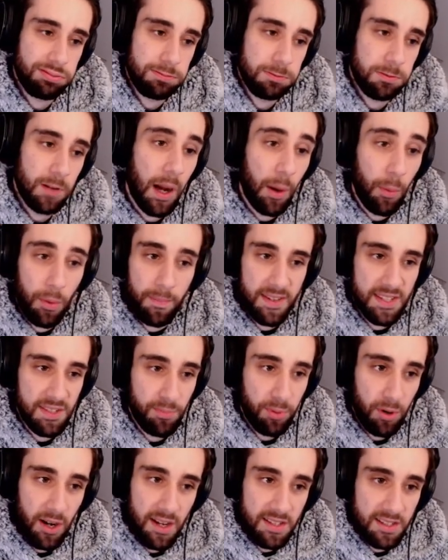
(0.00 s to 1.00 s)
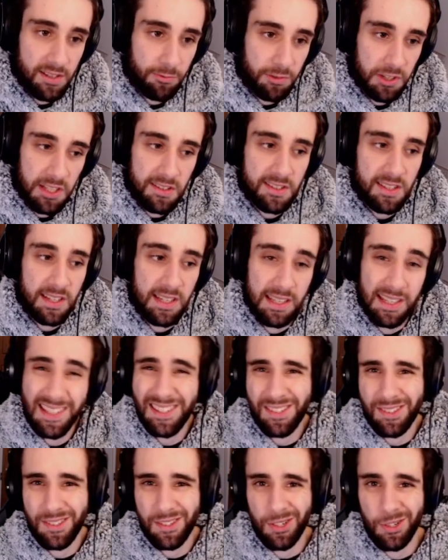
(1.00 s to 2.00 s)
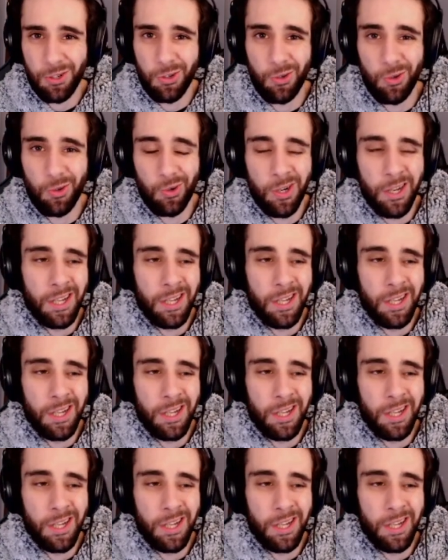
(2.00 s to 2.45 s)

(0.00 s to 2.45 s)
I wouldn't be surprised if we didn't see this until